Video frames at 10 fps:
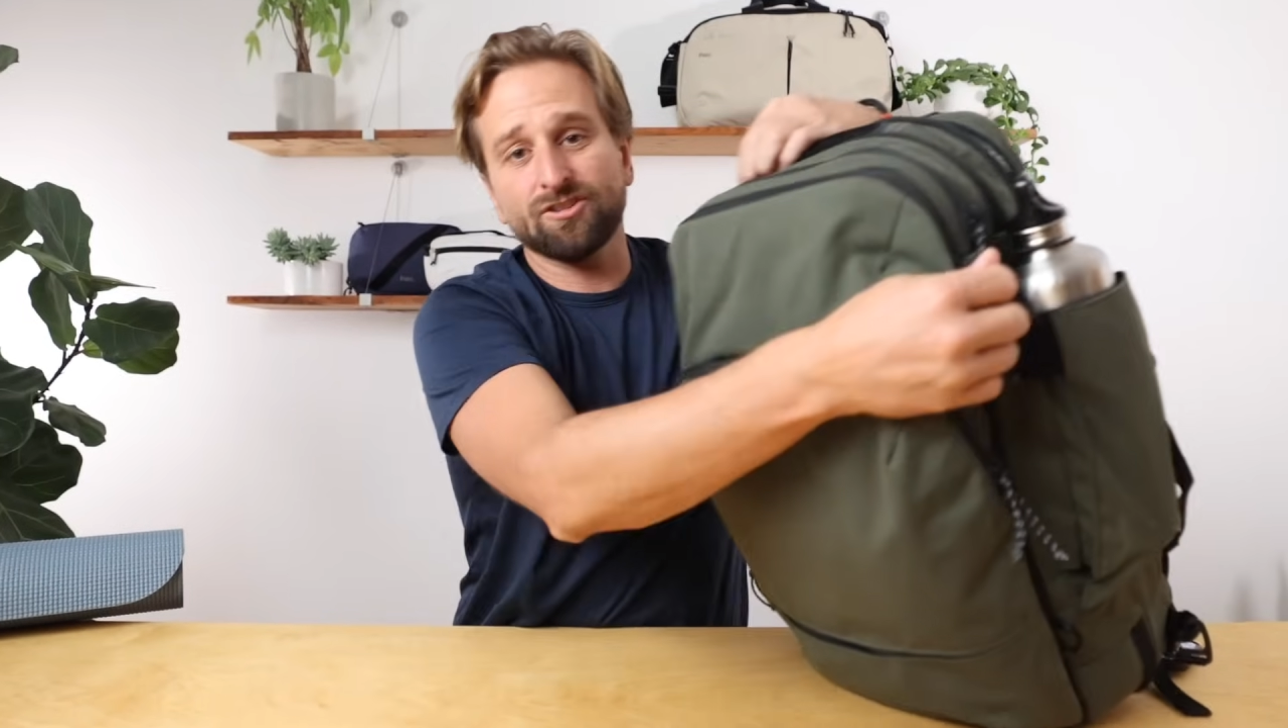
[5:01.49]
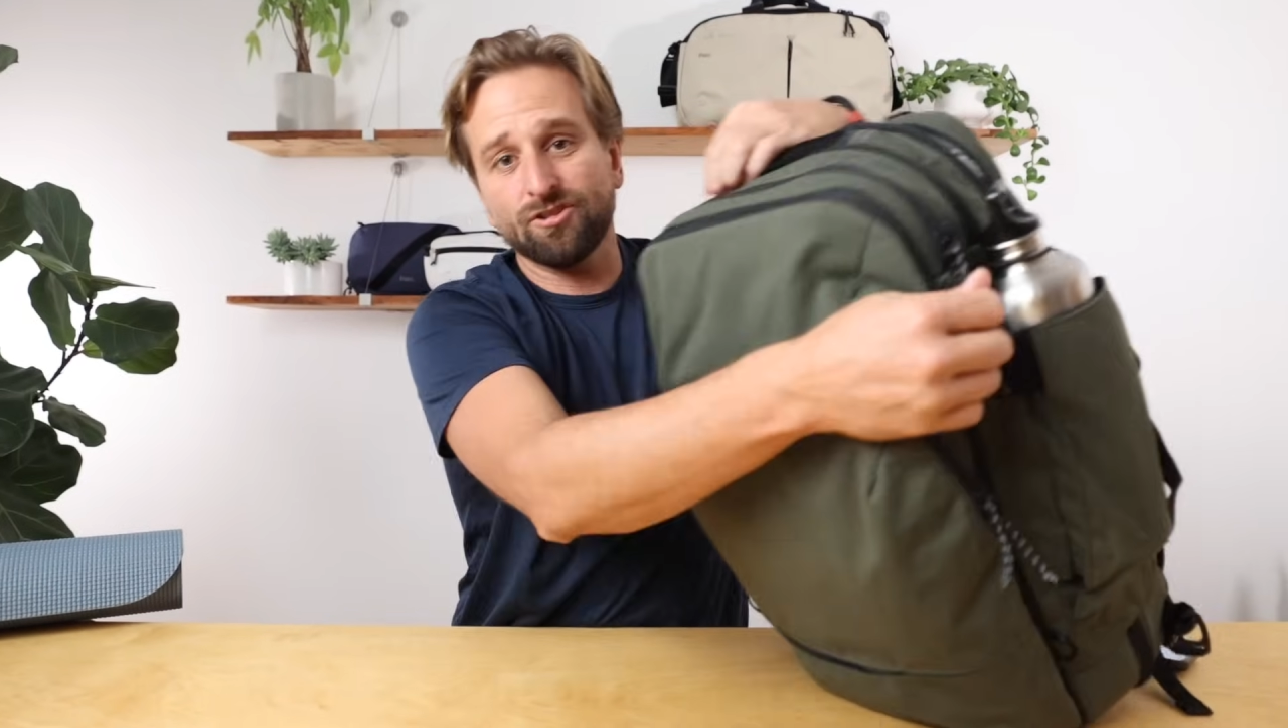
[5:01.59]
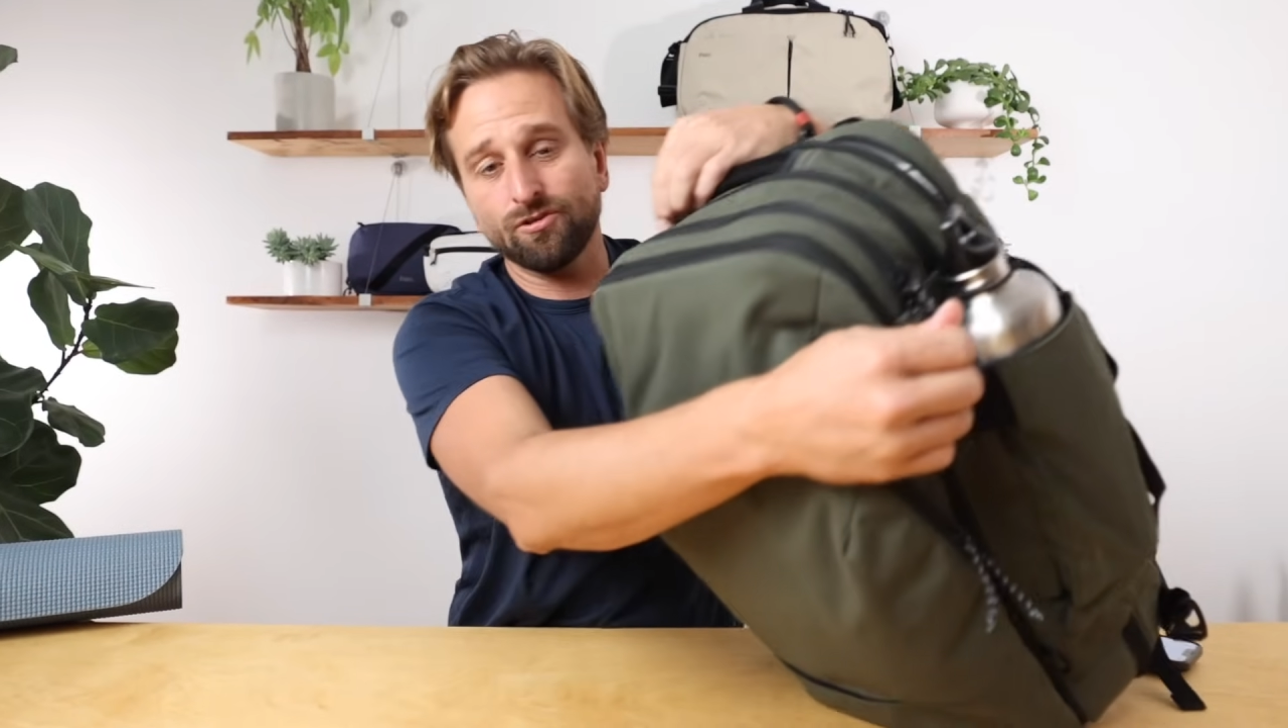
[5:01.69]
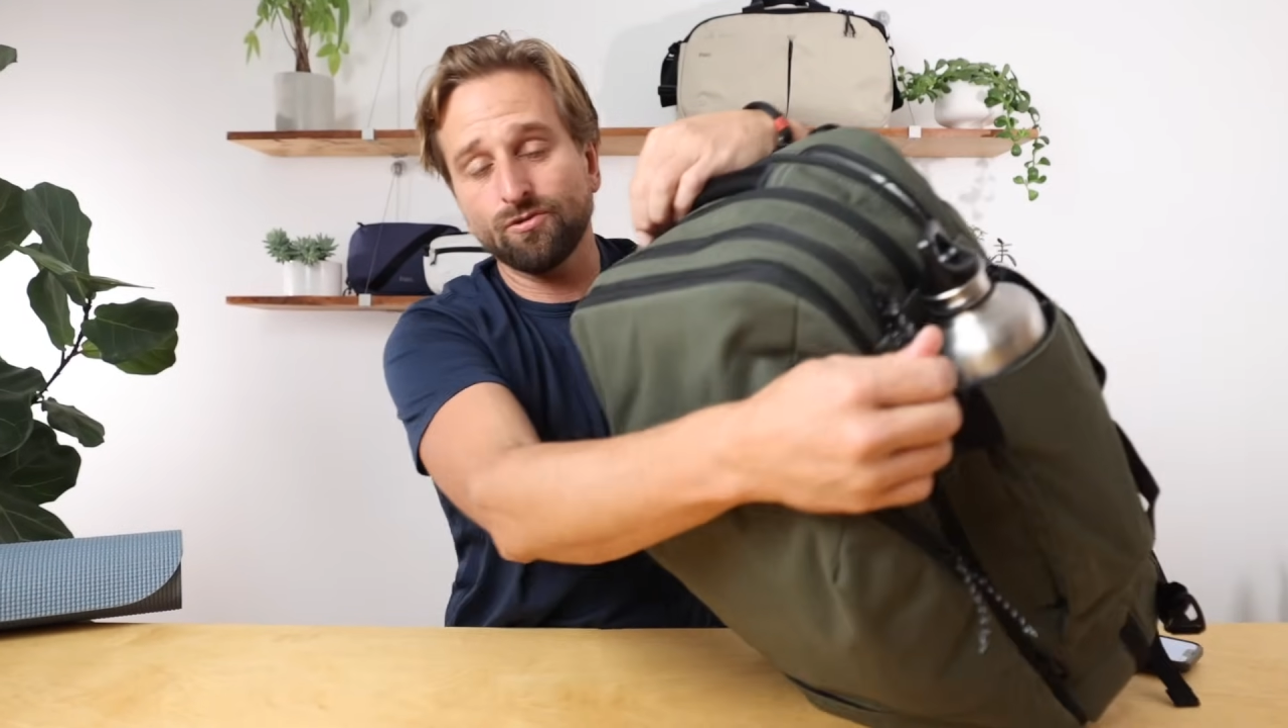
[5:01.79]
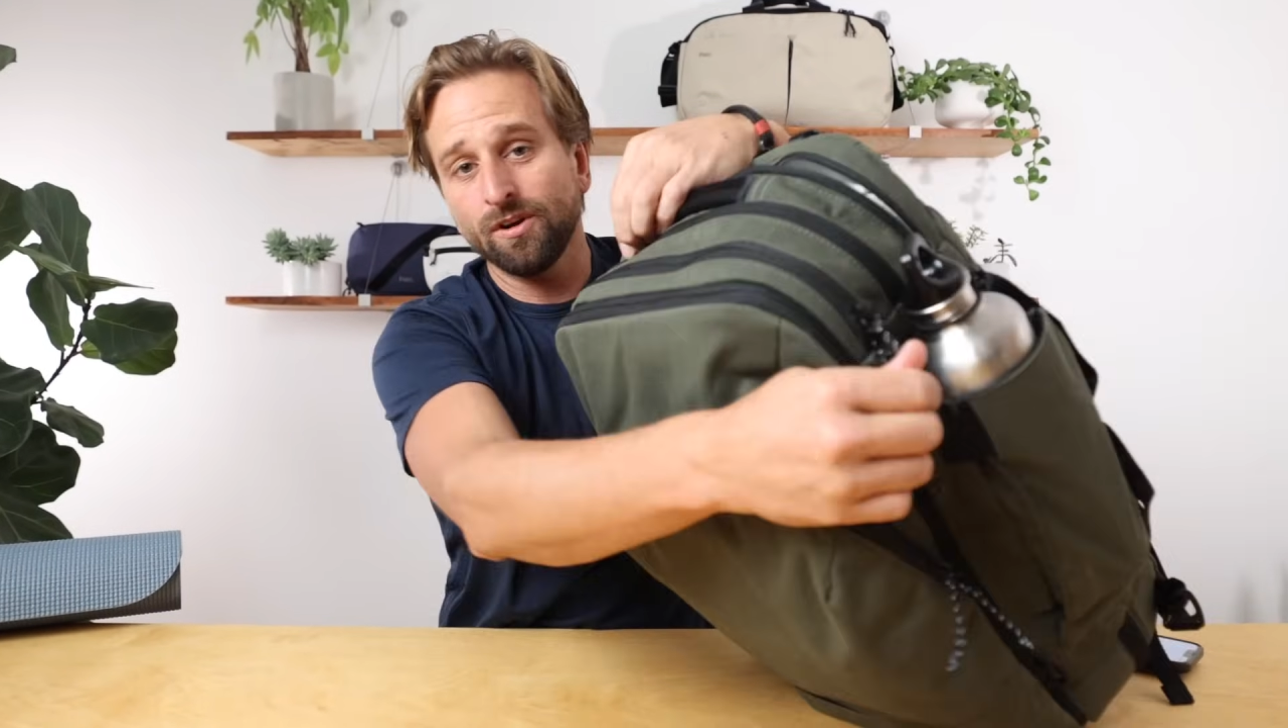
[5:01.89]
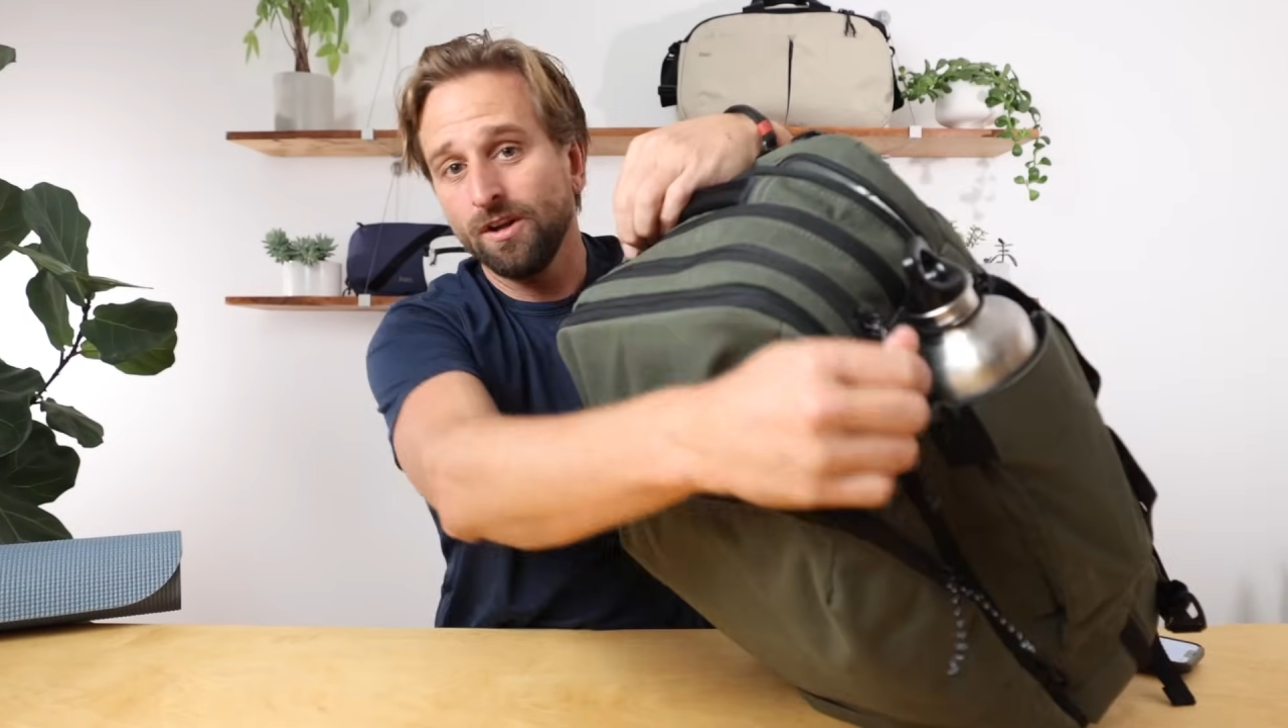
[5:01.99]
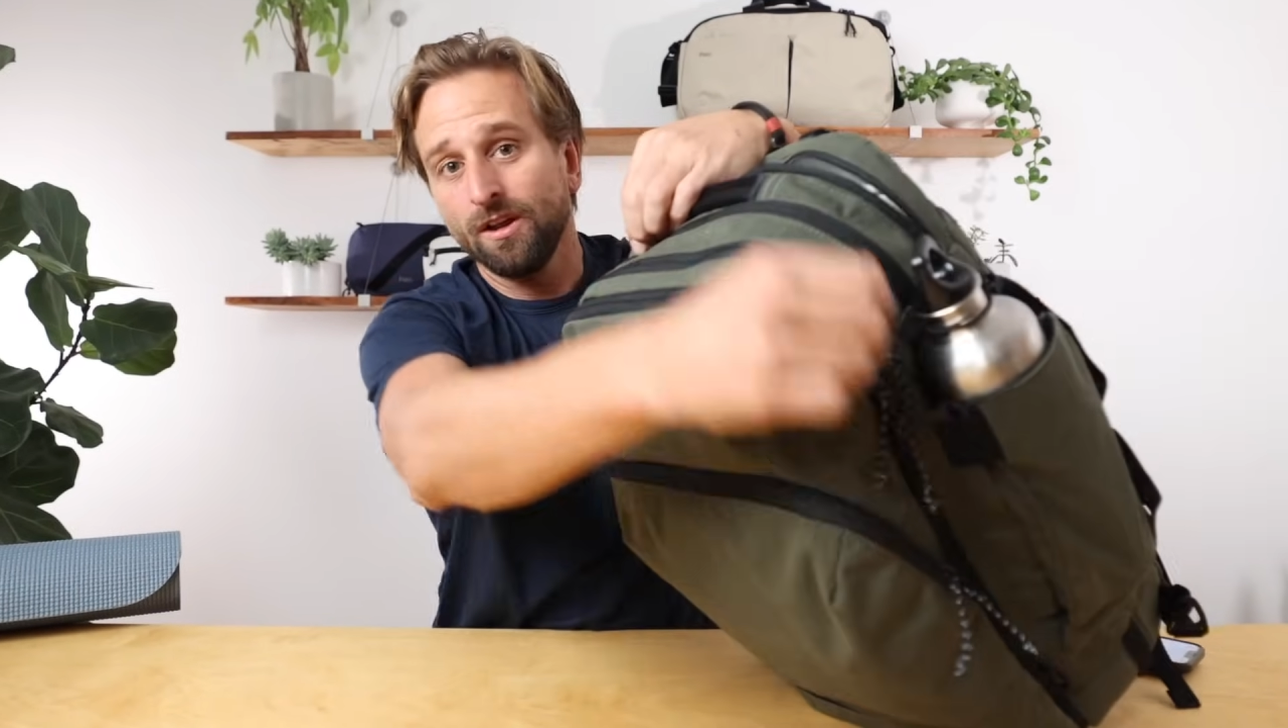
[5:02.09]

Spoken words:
to